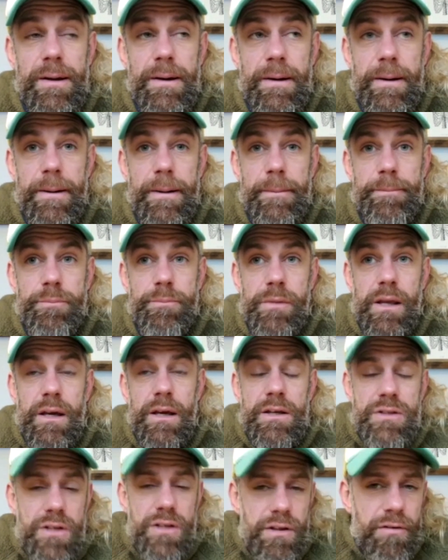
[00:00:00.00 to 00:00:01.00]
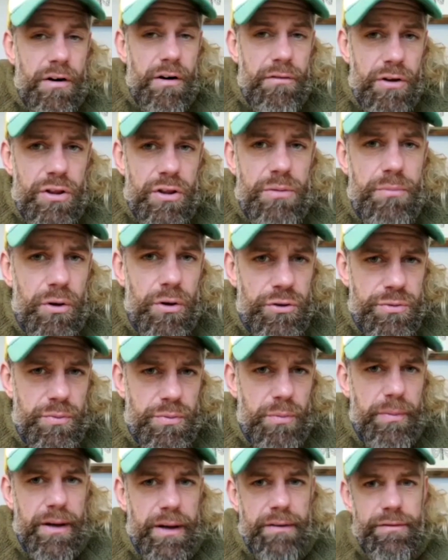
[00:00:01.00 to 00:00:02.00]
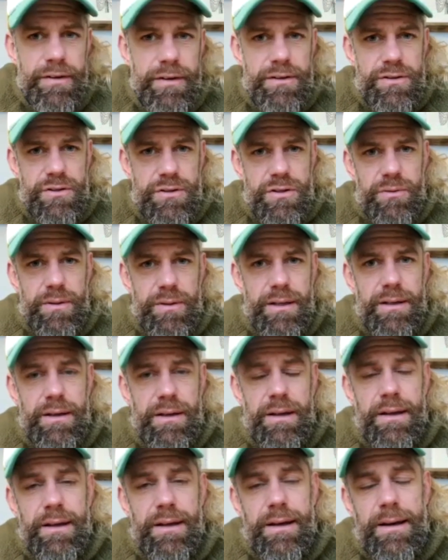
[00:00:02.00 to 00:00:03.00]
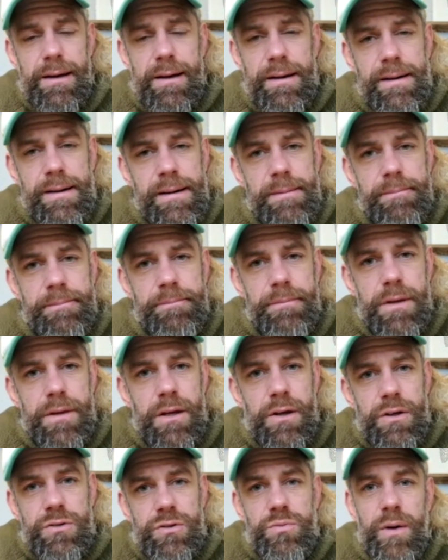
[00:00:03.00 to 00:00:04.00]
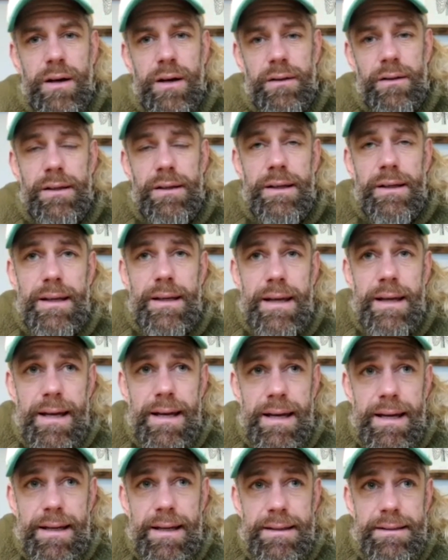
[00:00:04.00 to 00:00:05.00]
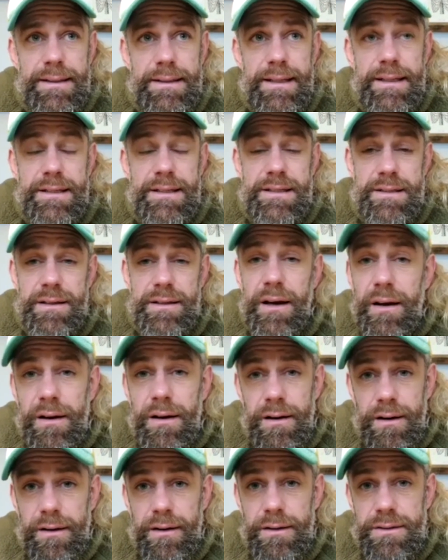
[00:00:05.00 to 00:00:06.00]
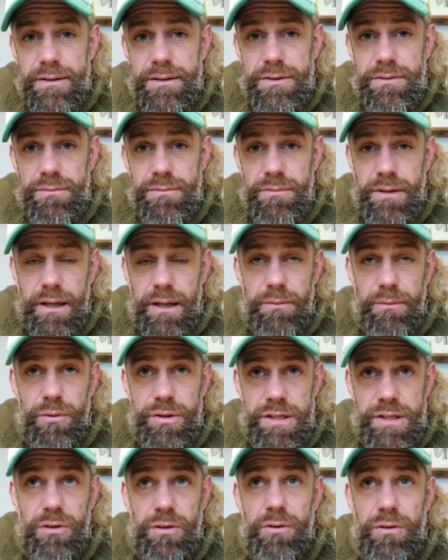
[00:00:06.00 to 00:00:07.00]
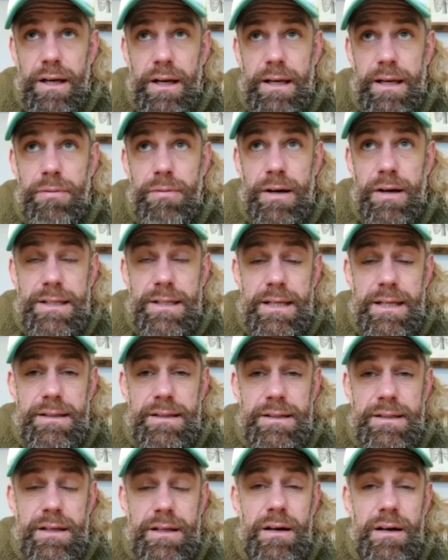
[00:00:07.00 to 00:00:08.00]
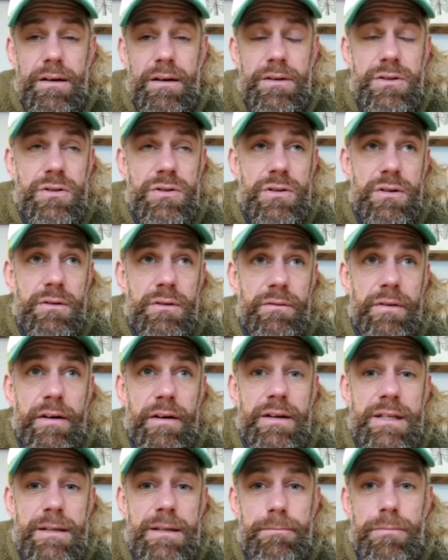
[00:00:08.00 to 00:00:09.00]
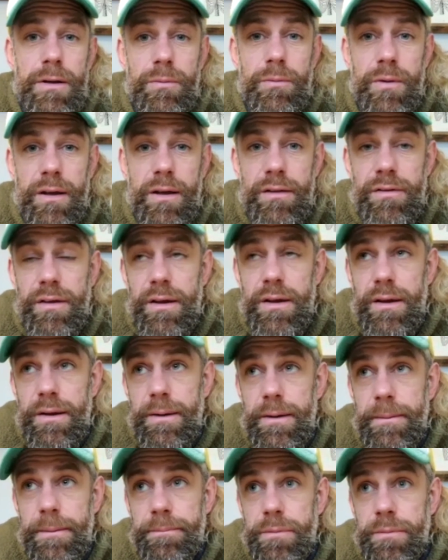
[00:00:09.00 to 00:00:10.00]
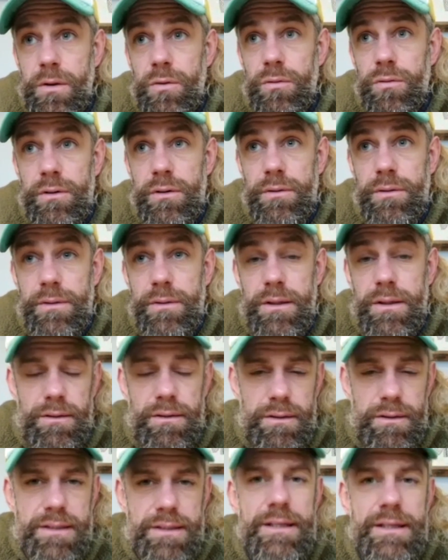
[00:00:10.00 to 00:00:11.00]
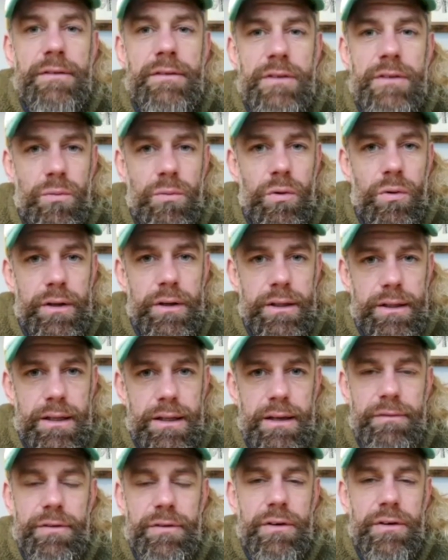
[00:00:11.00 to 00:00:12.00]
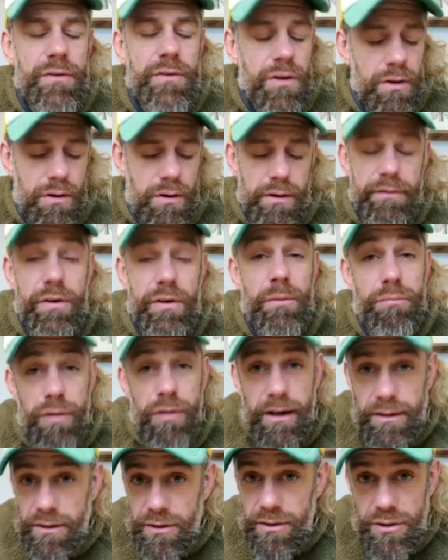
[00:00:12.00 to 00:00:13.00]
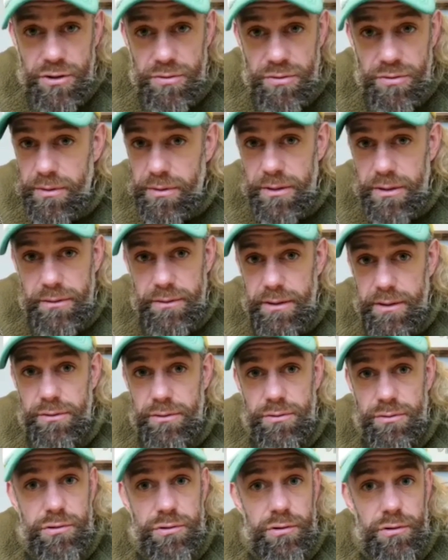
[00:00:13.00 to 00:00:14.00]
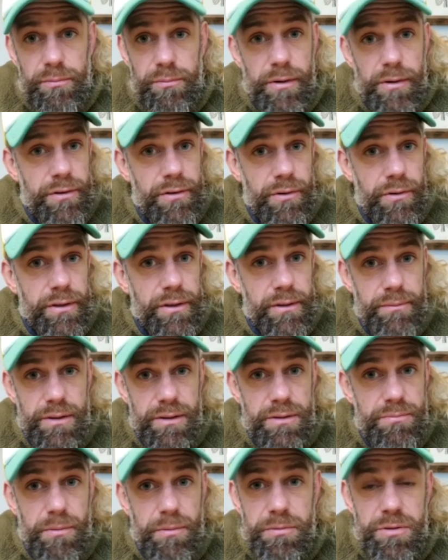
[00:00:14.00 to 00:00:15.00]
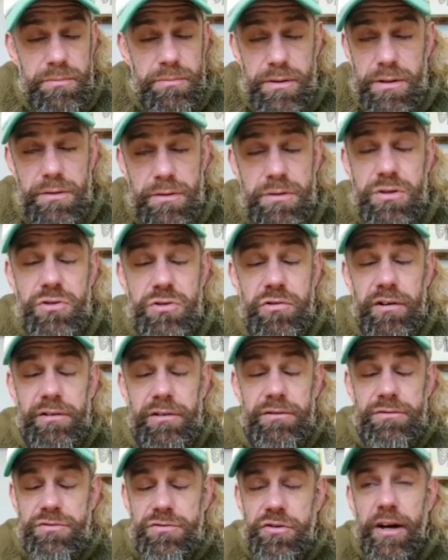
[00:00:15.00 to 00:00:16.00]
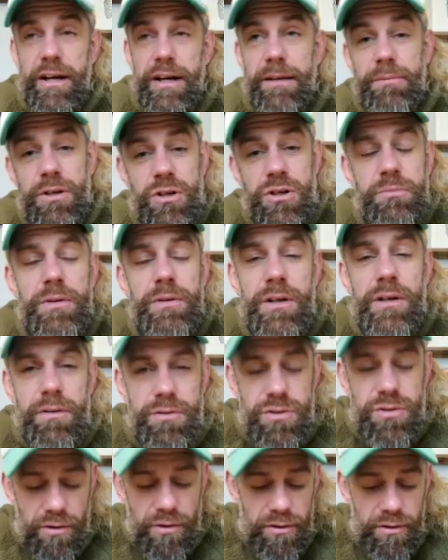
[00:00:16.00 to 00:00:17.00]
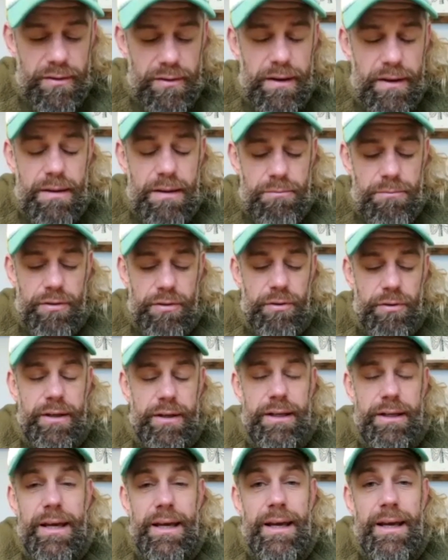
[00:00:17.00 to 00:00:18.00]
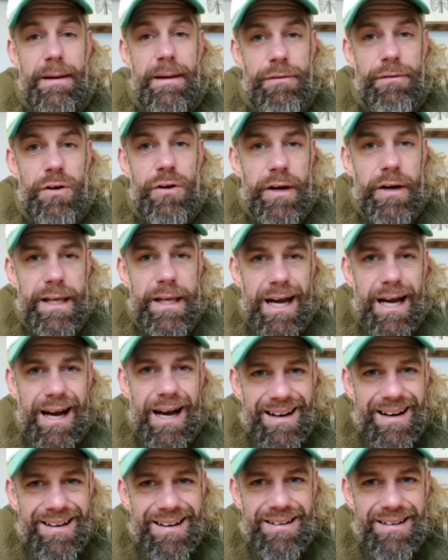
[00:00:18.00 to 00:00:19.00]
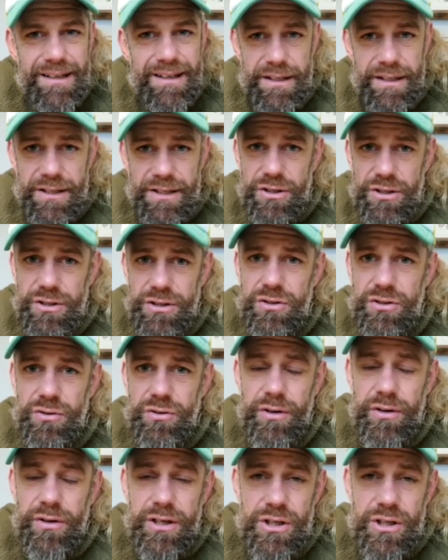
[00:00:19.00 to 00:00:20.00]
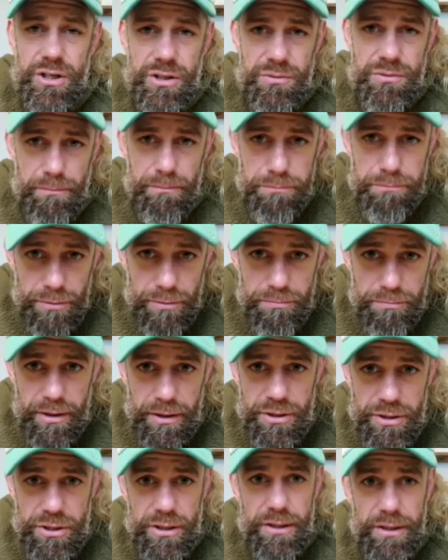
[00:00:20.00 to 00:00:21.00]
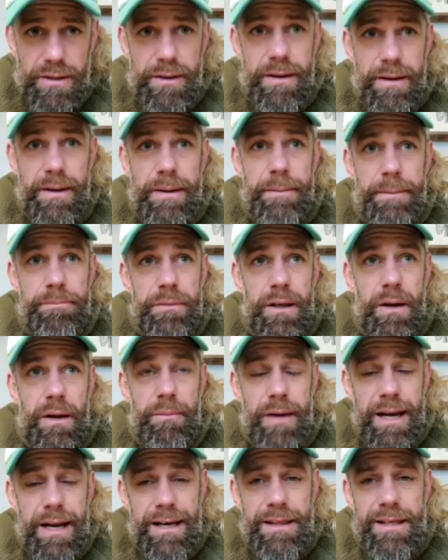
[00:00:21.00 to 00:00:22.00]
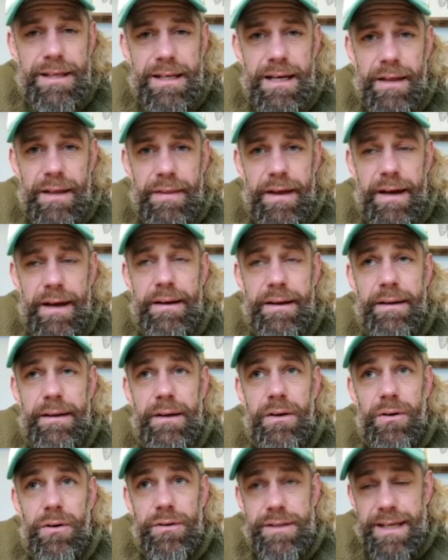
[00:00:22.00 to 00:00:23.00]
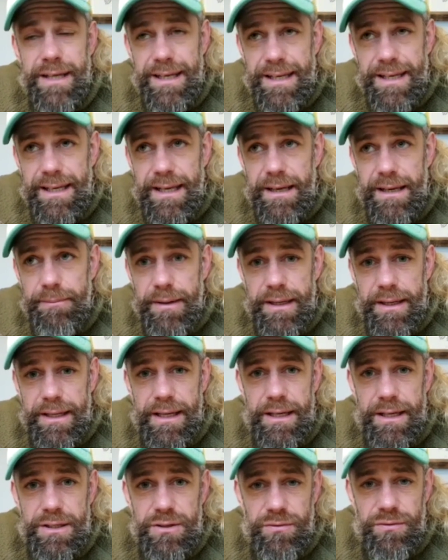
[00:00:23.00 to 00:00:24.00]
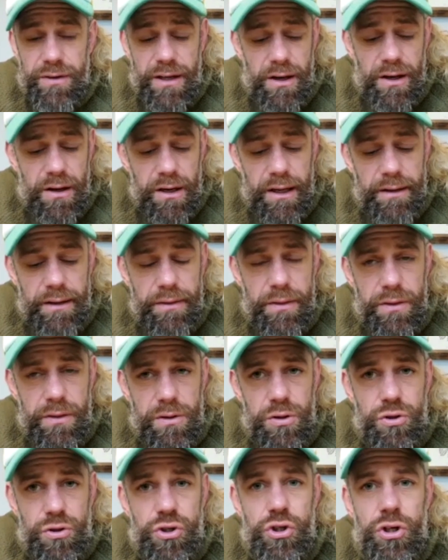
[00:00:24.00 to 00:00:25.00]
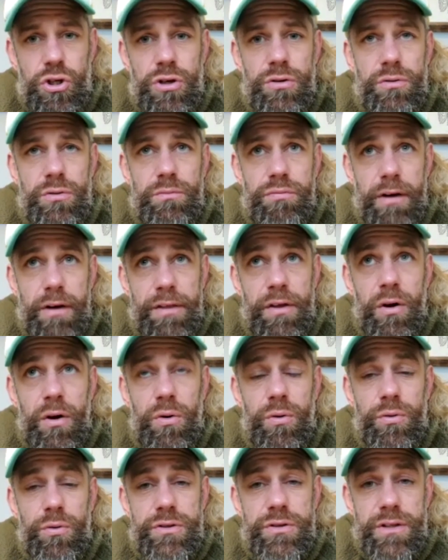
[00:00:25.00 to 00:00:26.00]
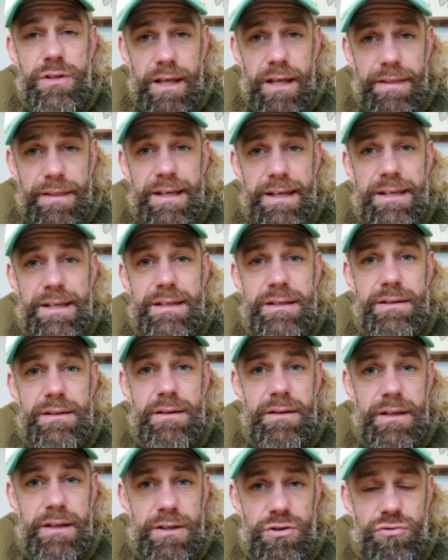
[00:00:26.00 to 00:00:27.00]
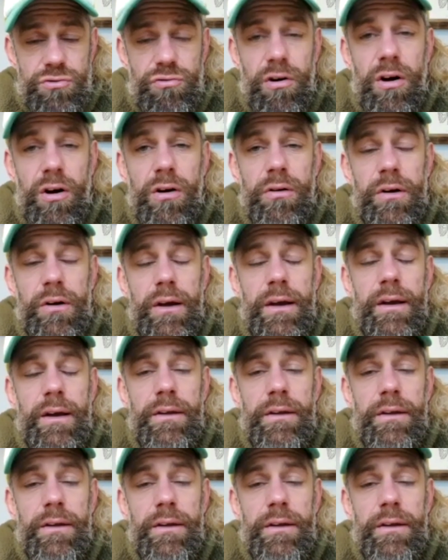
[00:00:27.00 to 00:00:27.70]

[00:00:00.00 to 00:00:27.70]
So there are other multiple benefits to it as well. And it starts, like, what does it look like in practice? It starts very simply with, or a safety warning. If you're pregnant, you shouldn't be doing strong breath holding, but you probably shouldn't be doing strong training, but you shouldn't be doing strong breath holding. If you've got any heart conditions or issues with blood pressure, anything like that, or taking any medications for your heart, like, you shouldn't breath holds like this. They're strong.